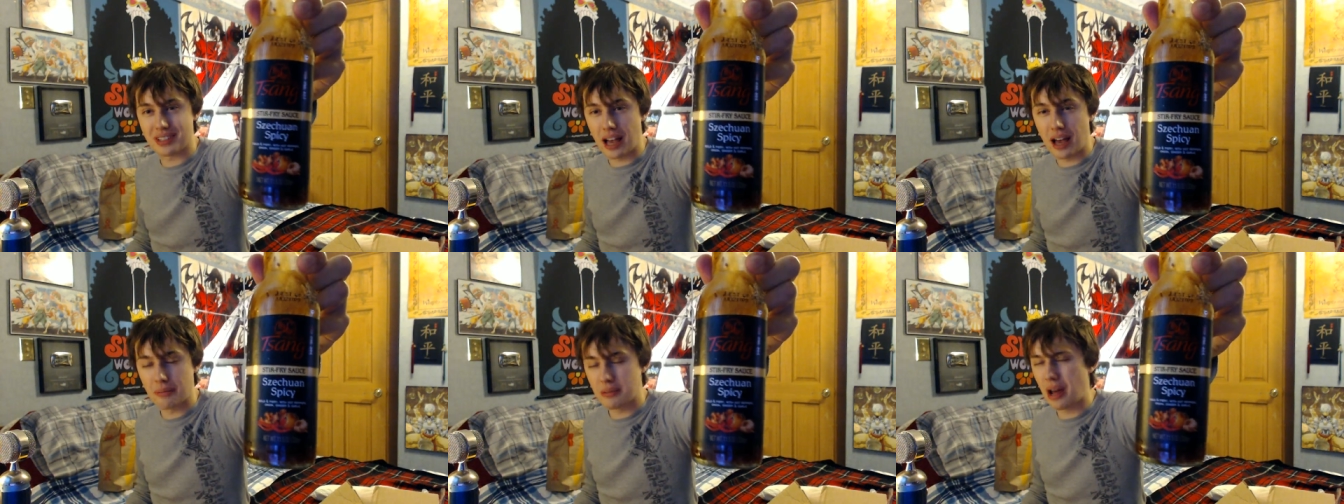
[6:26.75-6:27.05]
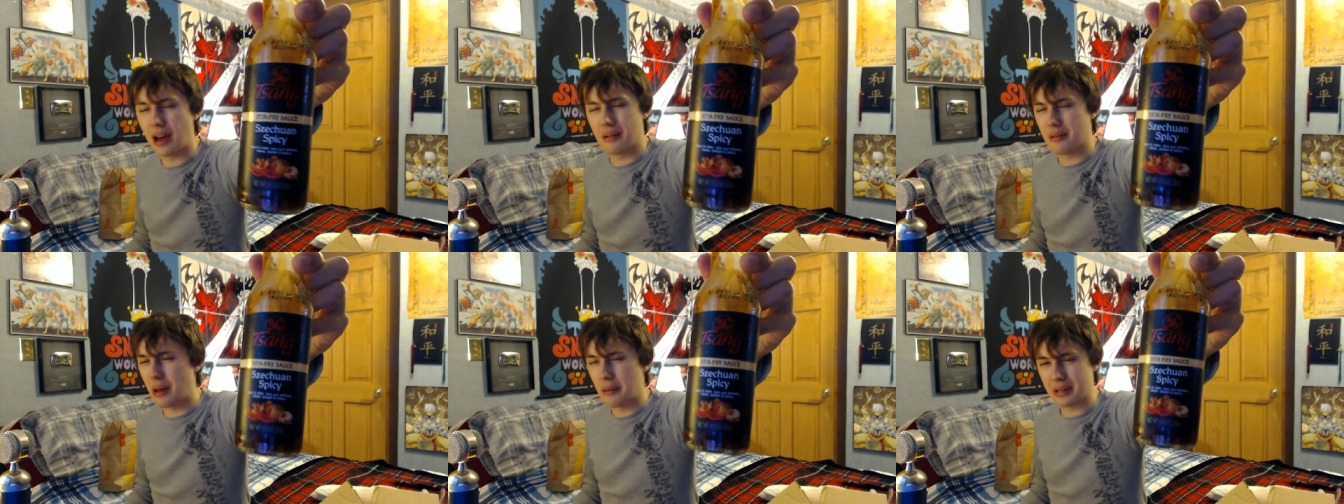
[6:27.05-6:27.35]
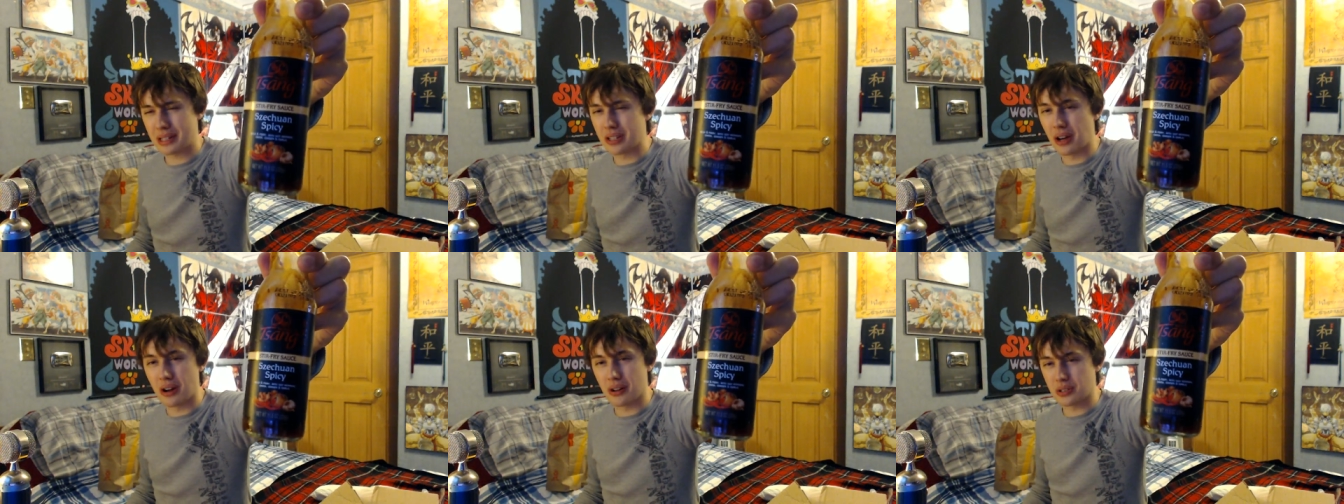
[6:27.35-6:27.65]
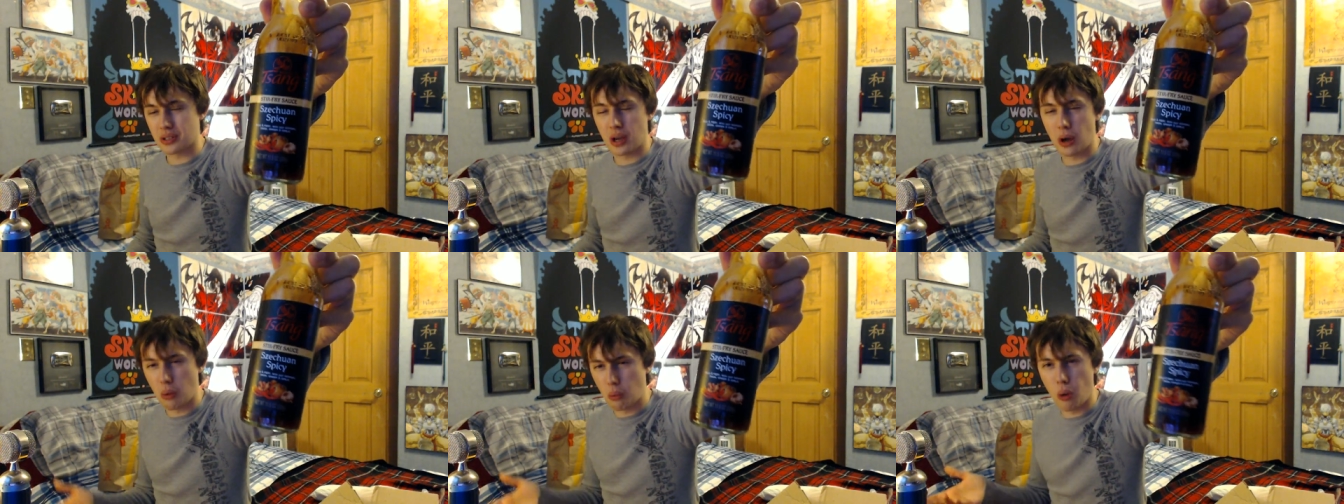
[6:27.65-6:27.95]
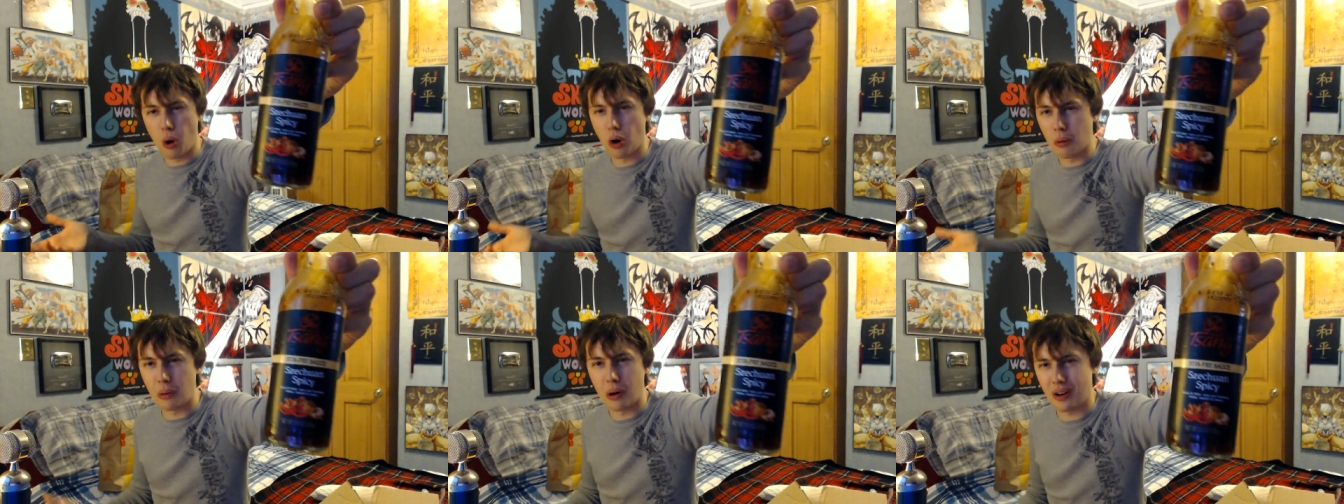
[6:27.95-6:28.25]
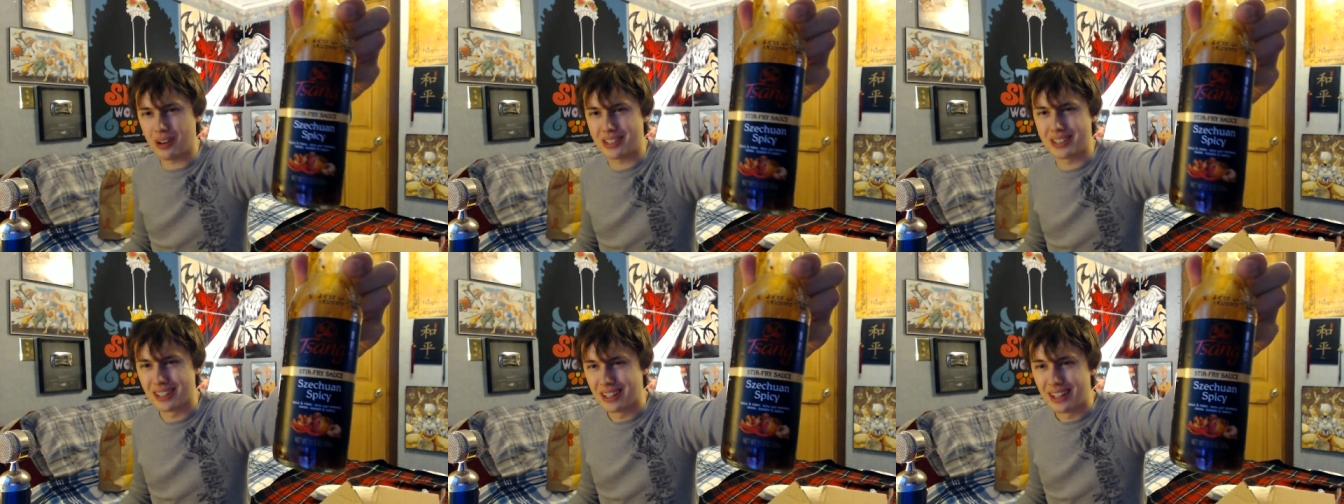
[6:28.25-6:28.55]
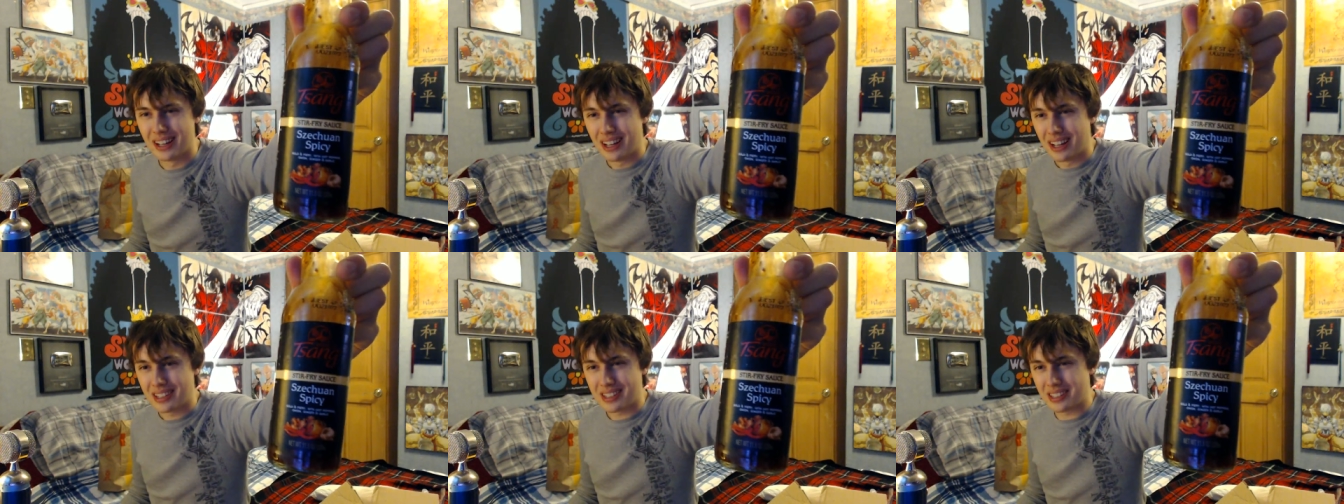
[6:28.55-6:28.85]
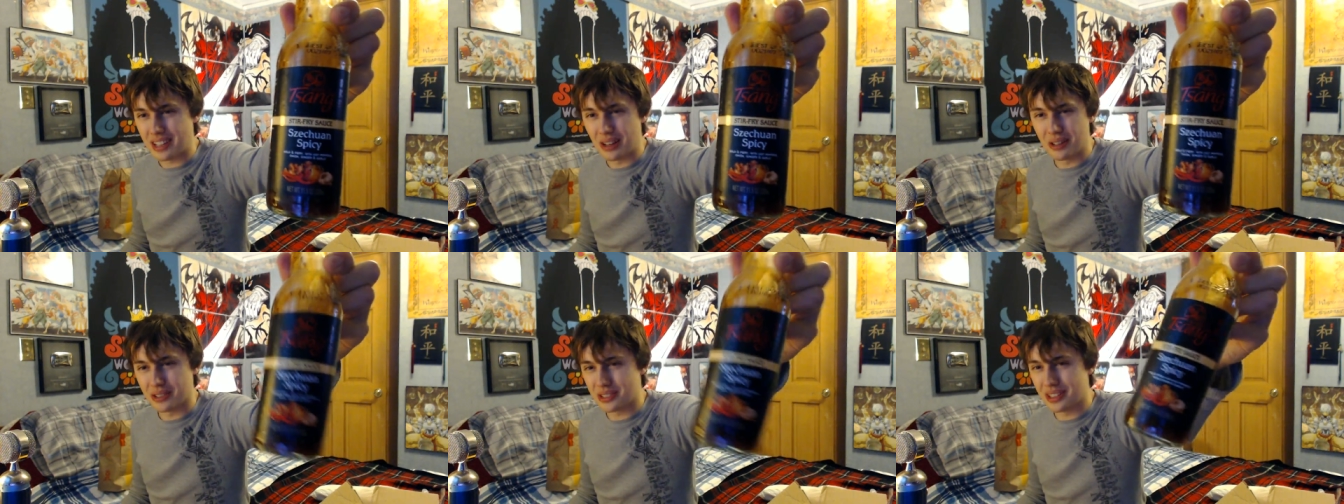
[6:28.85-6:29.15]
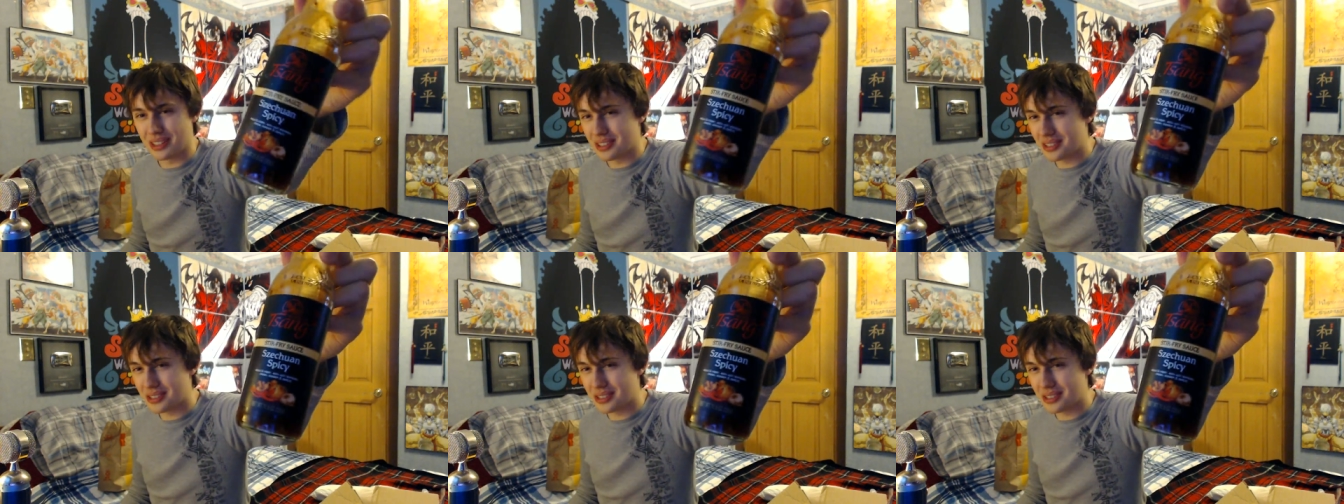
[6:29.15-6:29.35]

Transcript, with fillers: I'm uh, not, not McDonald's, uh, Walmart sells it.